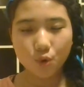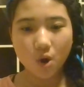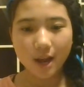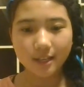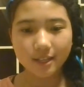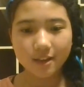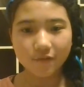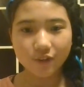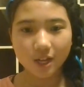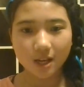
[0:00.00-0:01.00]
quite
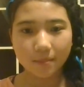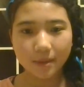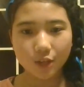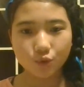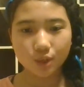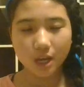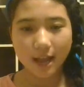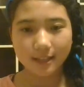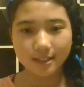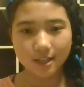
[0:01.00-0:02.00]
different compared to
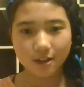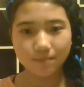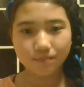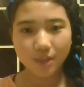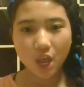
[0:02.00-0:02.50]
together.